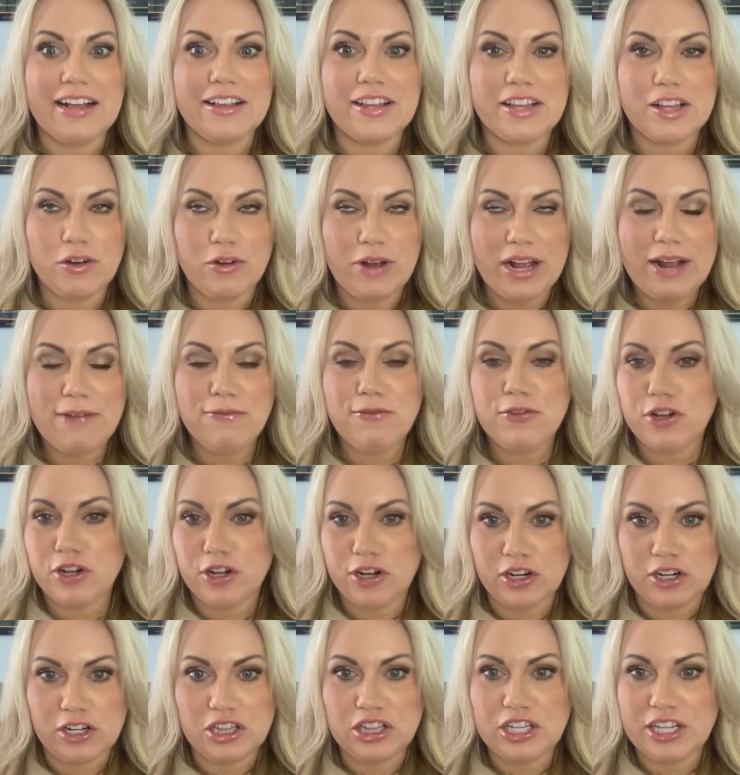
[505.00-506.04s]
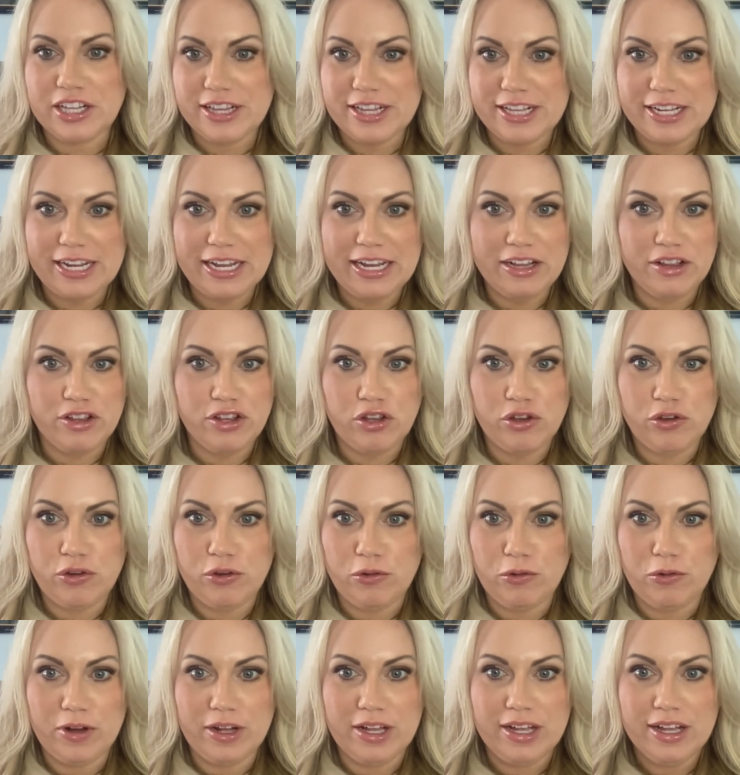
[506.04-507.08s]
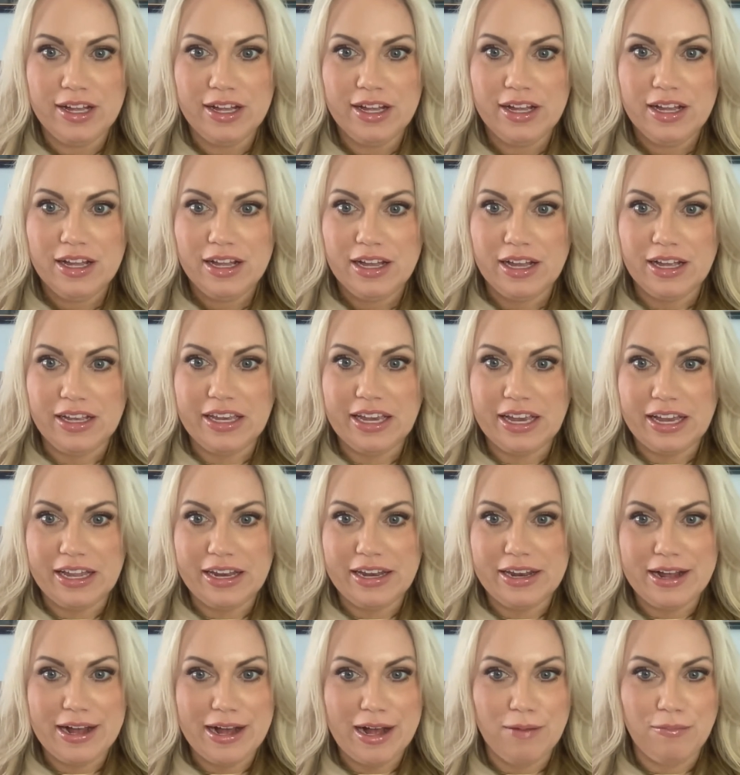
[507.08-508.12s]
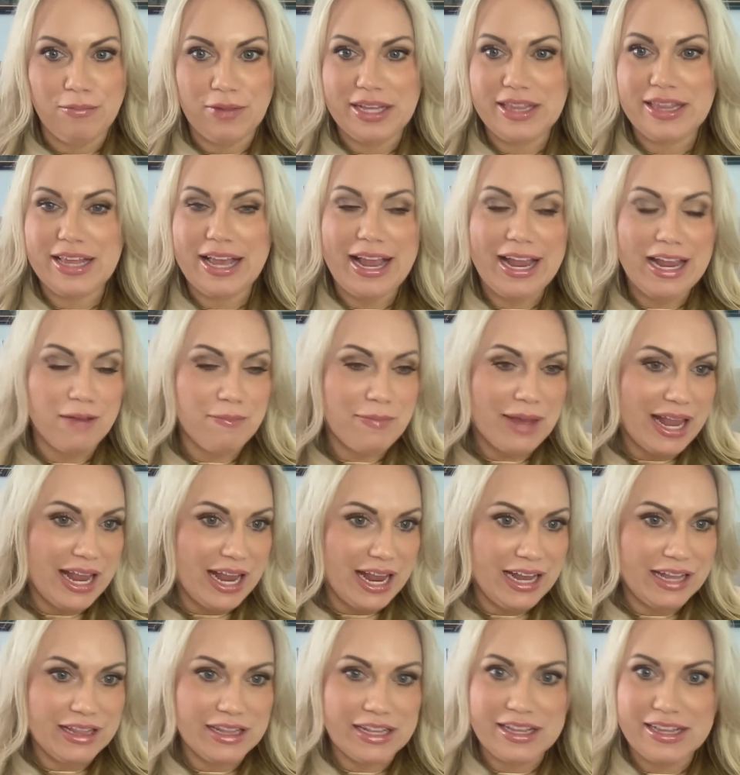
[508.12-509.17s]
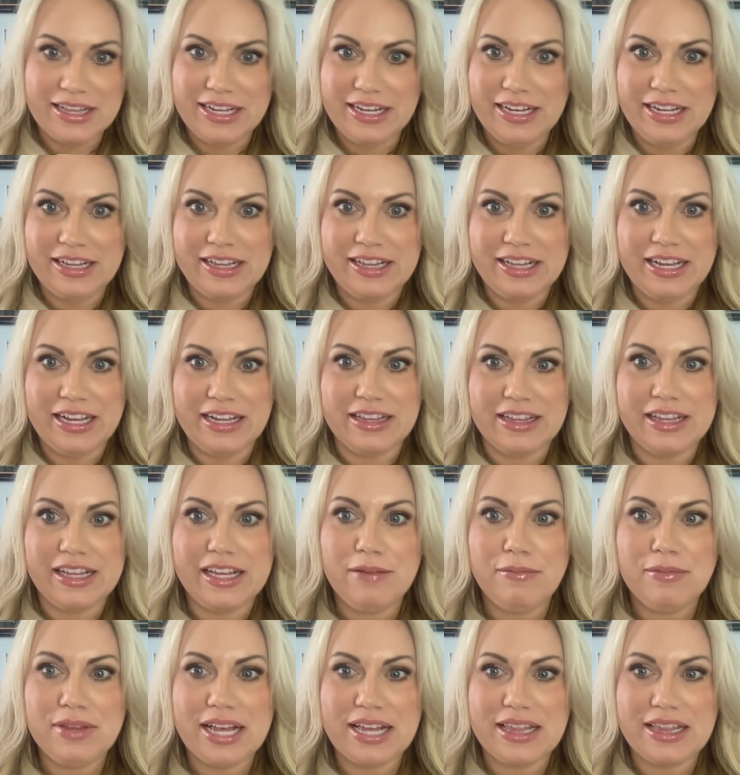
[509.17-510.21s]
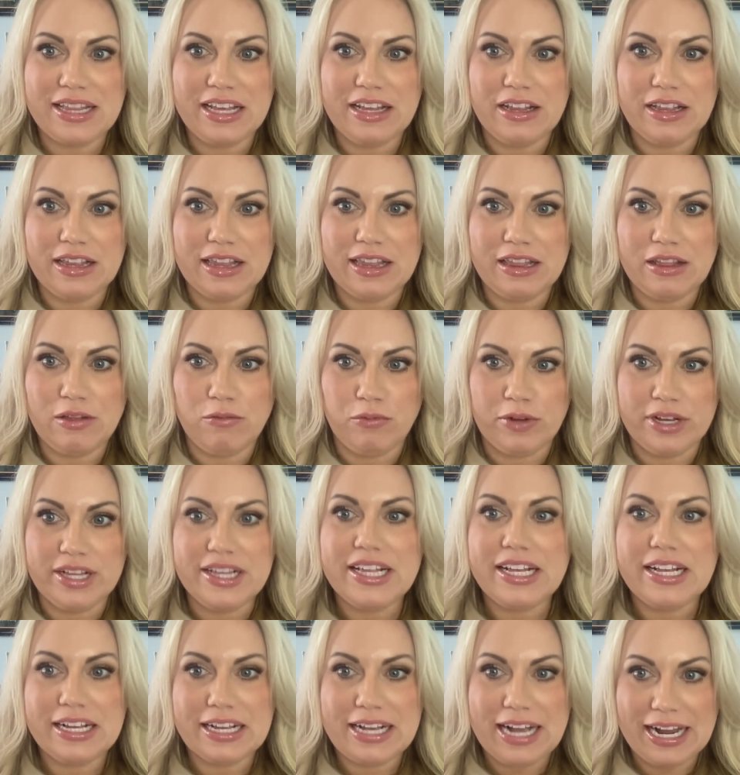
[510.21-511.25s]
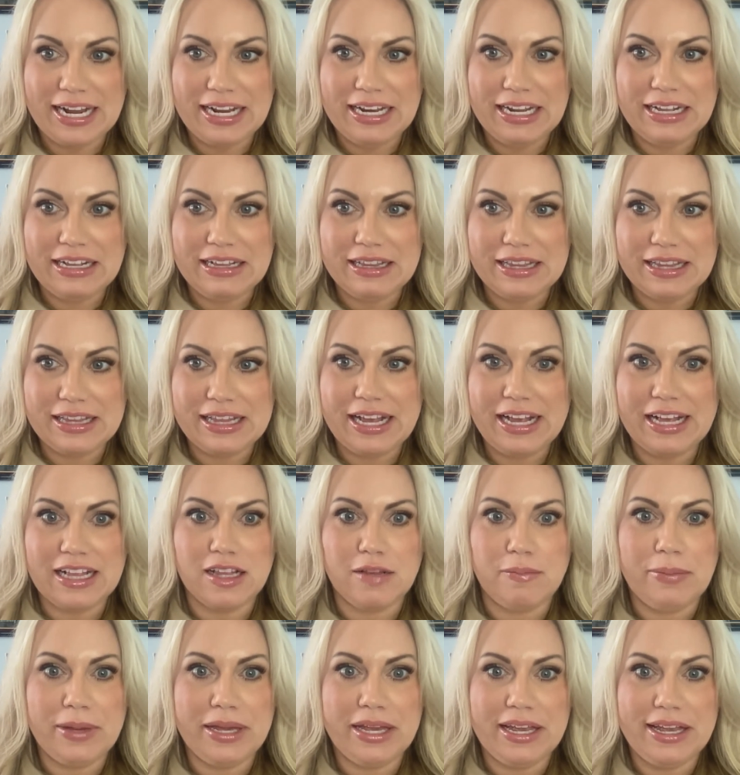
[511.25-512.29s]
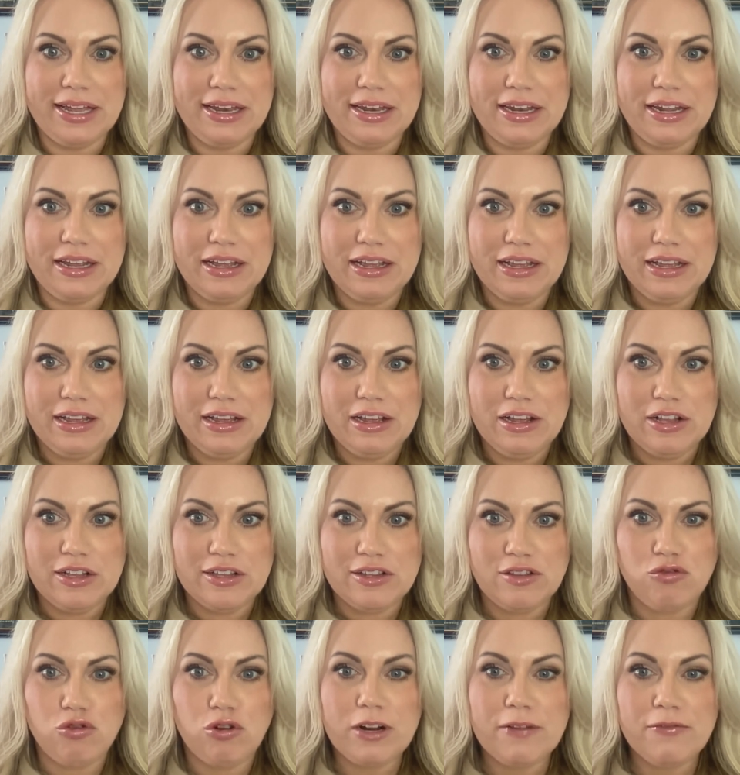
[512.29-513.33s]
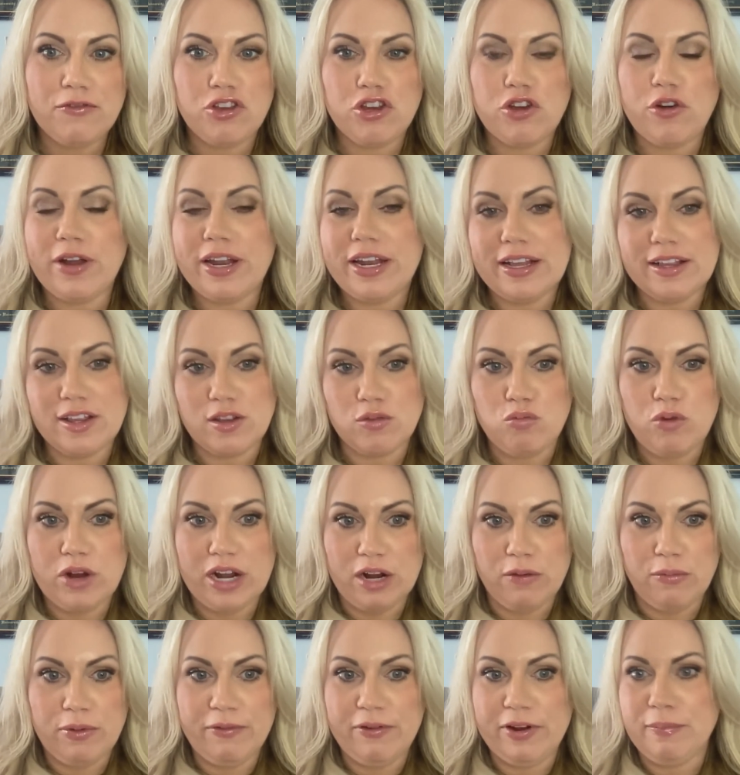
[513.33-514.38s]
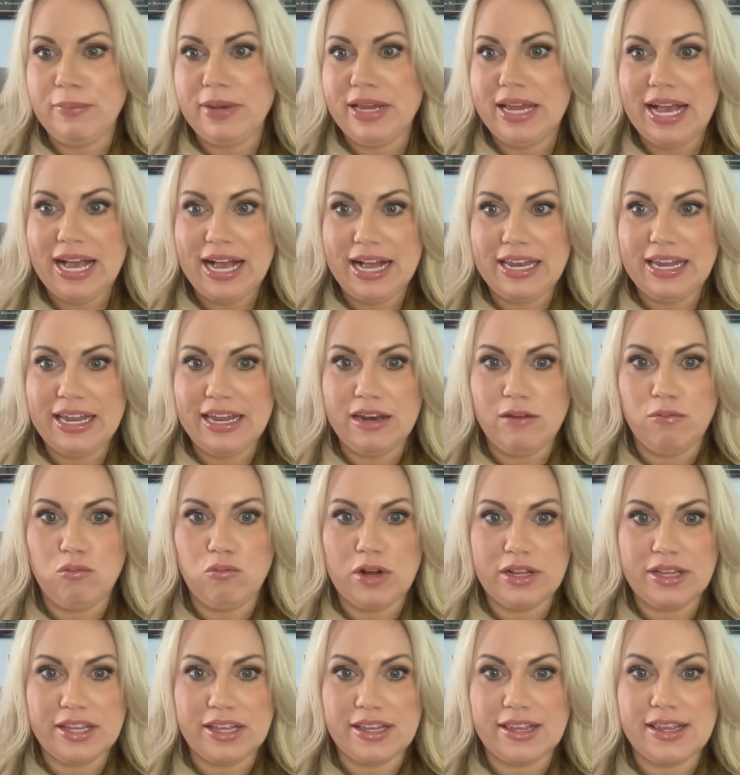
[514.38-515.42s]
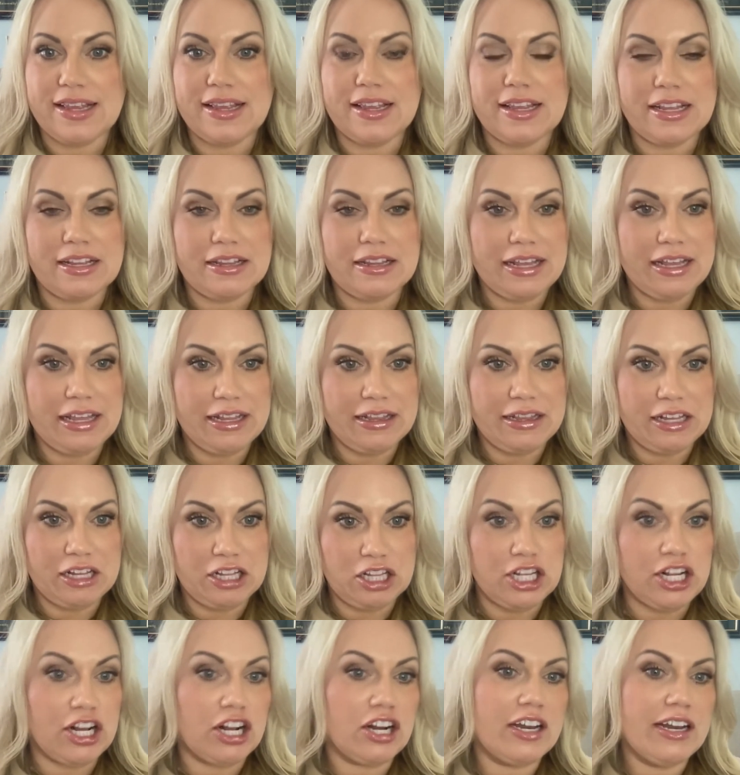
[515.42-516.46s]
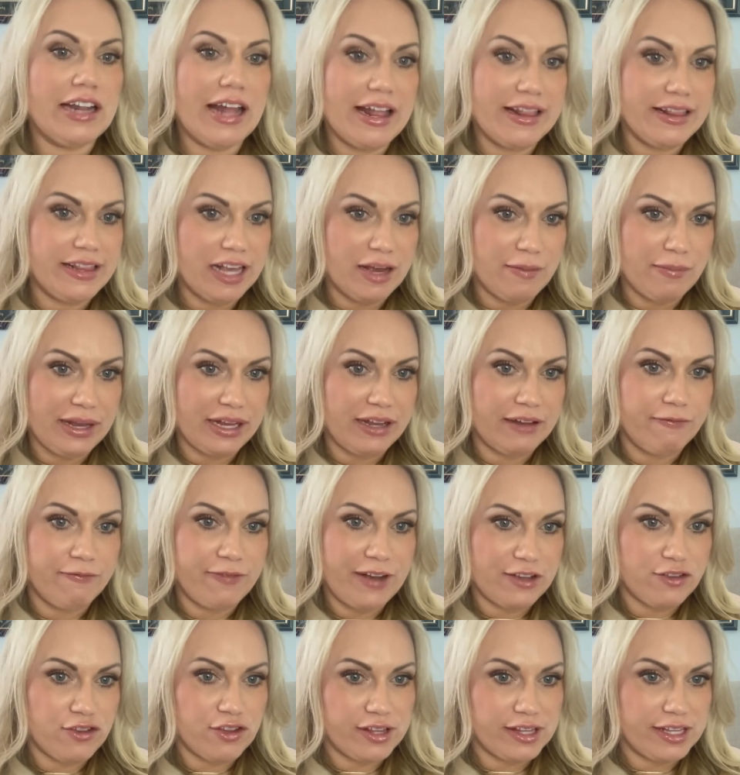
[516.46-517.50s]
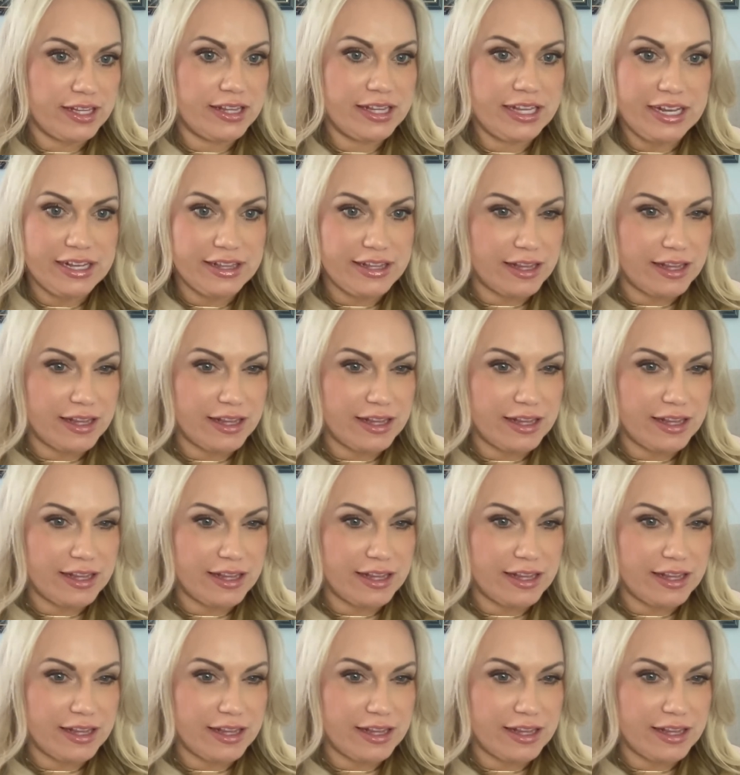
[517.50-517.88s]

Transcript: So after listening to, again, like the AMA and the CDC, it seems that these recent guidance has been sort of showing us where we would be headed once this is declared an endemic infectious disease.